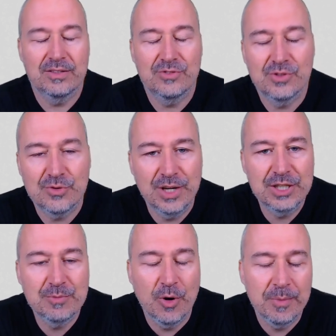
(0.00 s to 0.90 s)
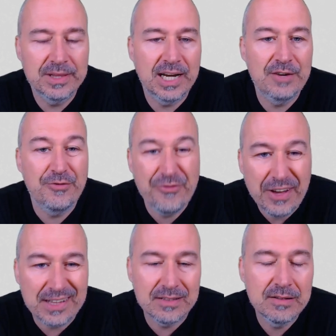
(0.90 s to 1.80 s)
strange moment, I
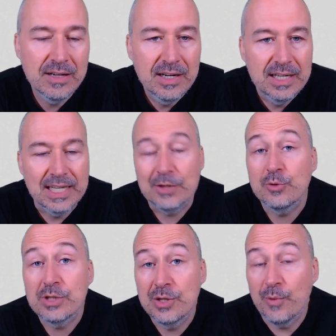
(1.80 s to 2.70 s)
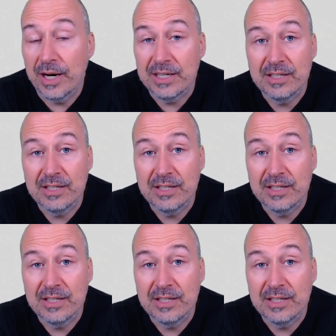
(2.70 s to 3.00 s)
felt that rook c1